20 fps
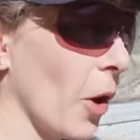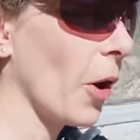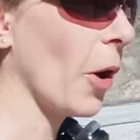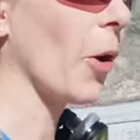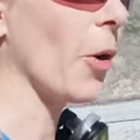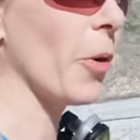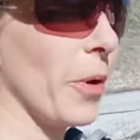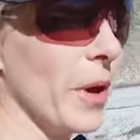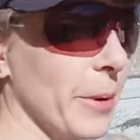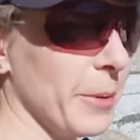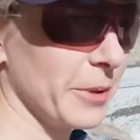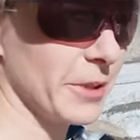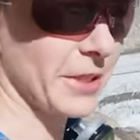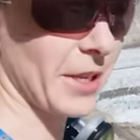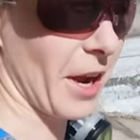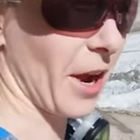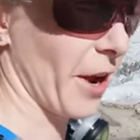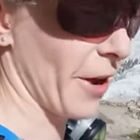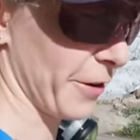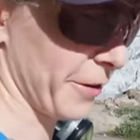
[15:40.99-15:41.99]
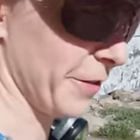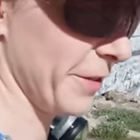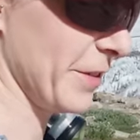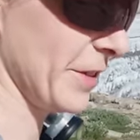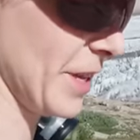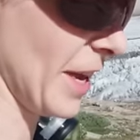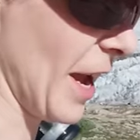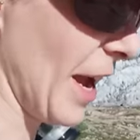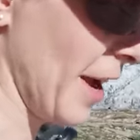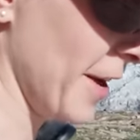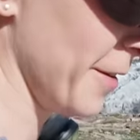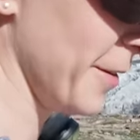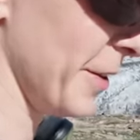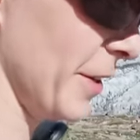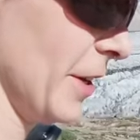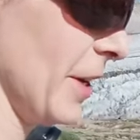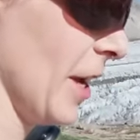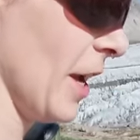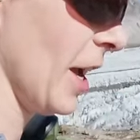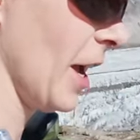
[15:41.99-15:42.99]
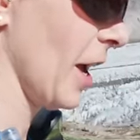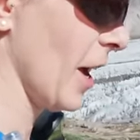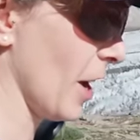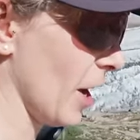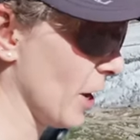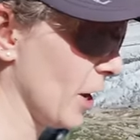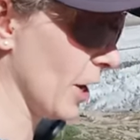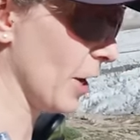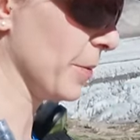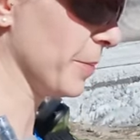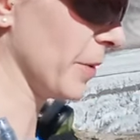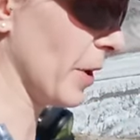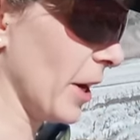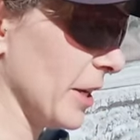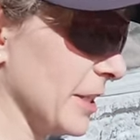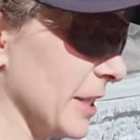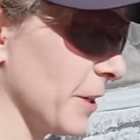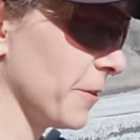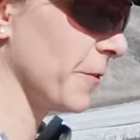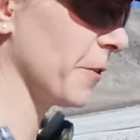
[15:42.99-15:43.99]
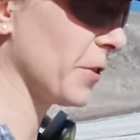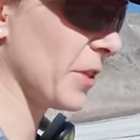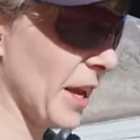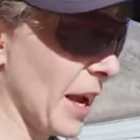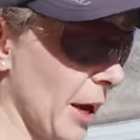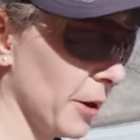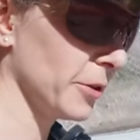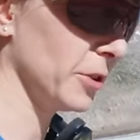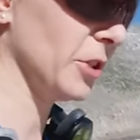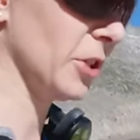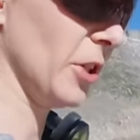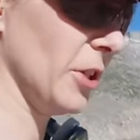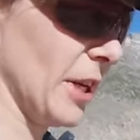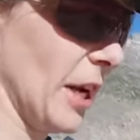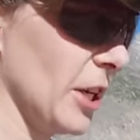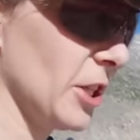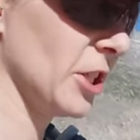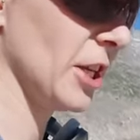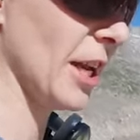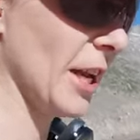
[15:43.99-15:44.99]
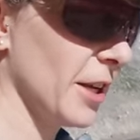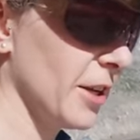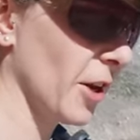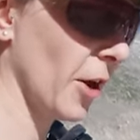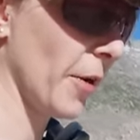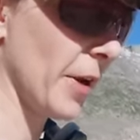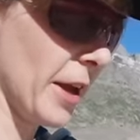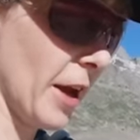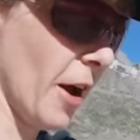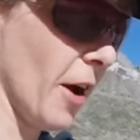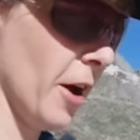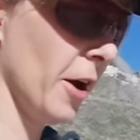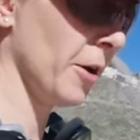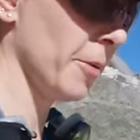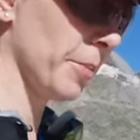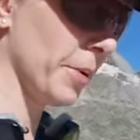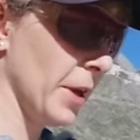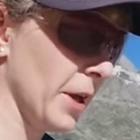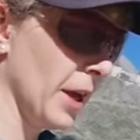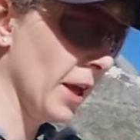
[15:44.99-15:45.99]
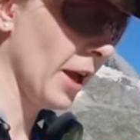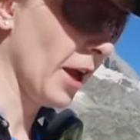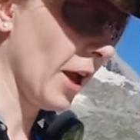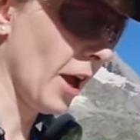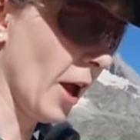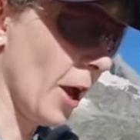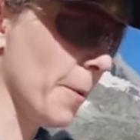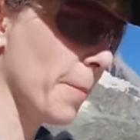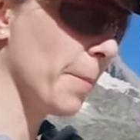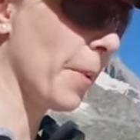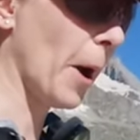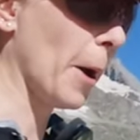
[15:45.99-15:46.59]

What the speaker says: Oh, it was tough, yeah. I did feel the altitude actually going up, but